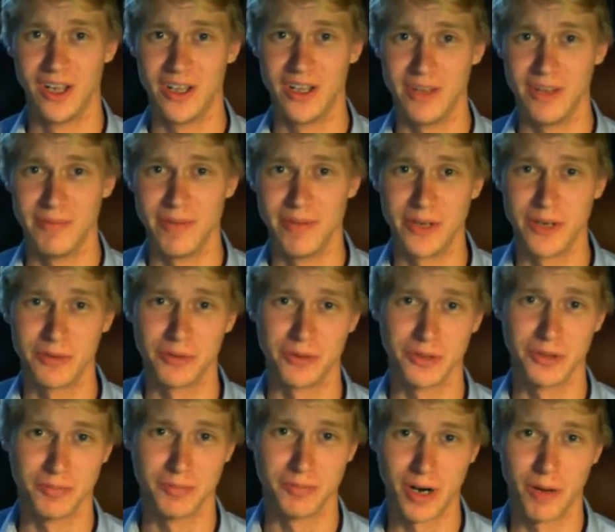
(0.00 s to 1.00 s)
You may as well
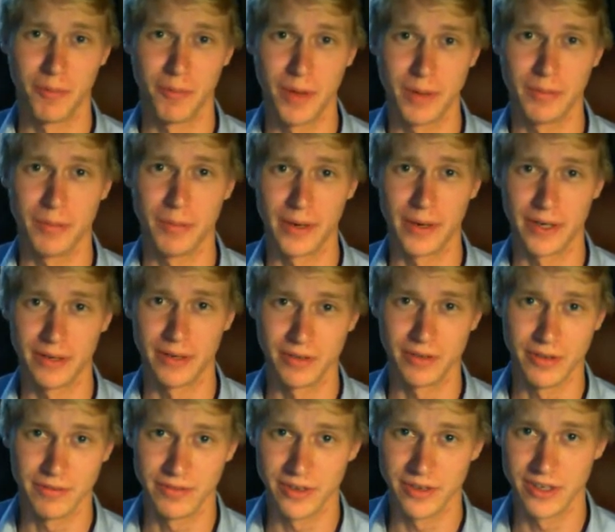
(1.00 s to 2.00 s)
just brown paper bag it
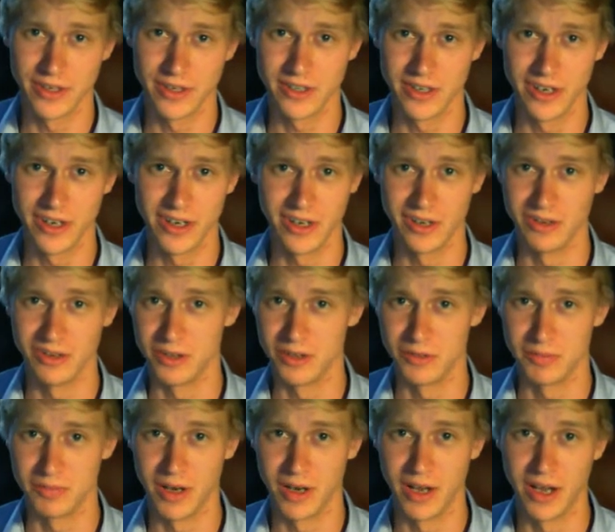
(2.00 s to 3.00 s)
for the first day and
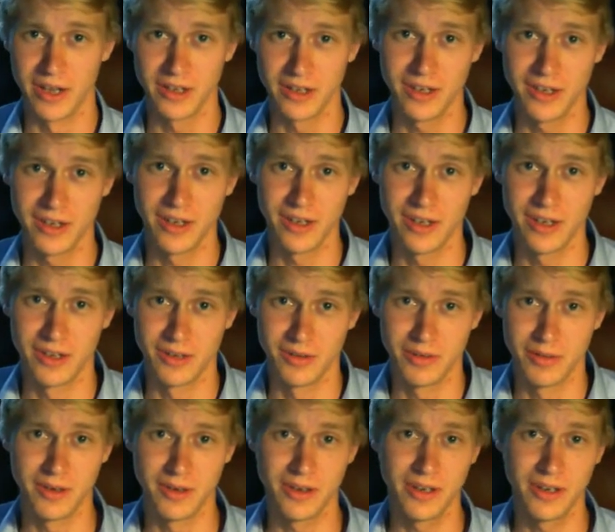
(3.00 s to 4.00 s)
just be like, hey,
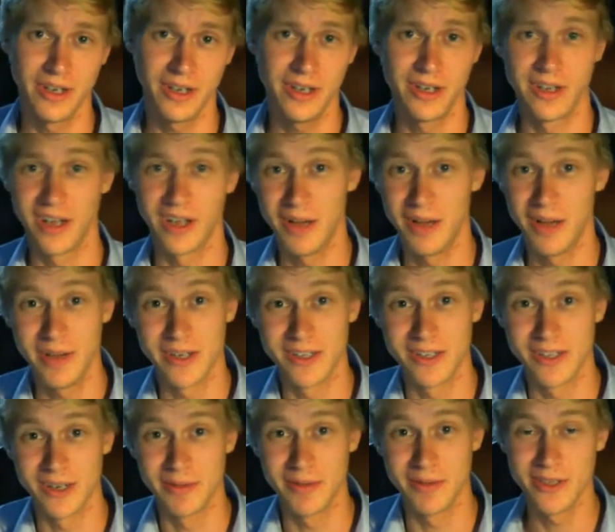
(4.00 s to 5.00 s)
what the hell, I make
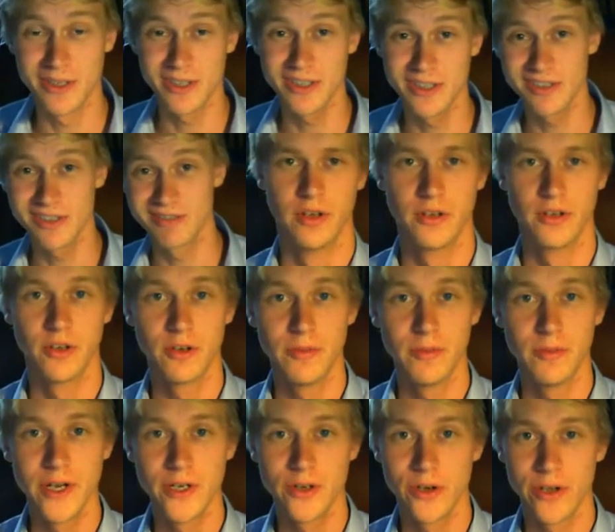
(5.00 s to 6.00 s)
sandwiches. So to
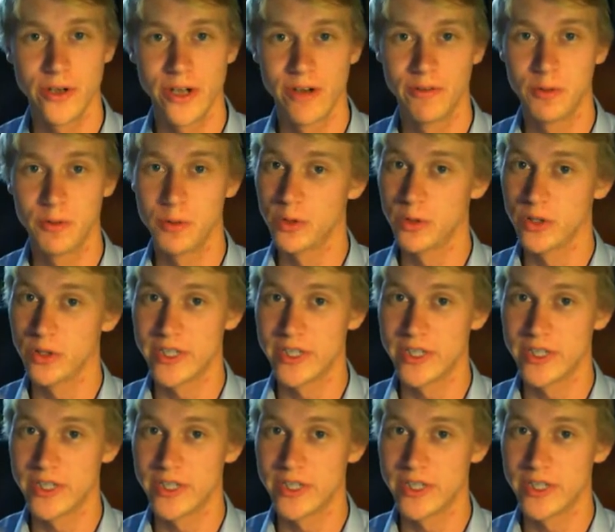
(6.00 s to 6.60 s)
make sure you get off to a good